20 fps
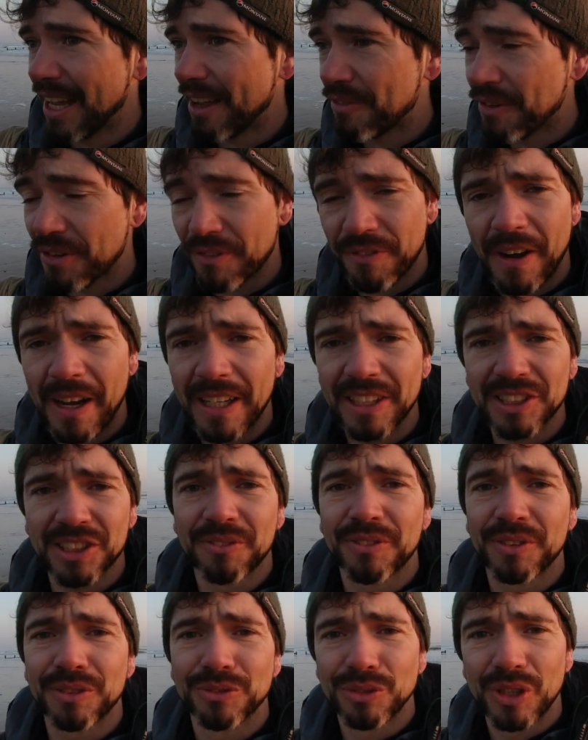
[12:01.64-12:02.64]
If you find
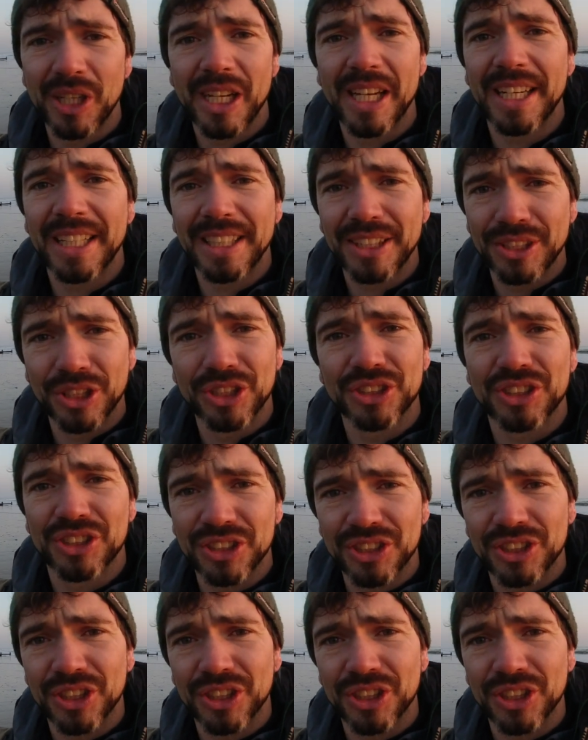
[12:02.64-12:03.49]
something really good to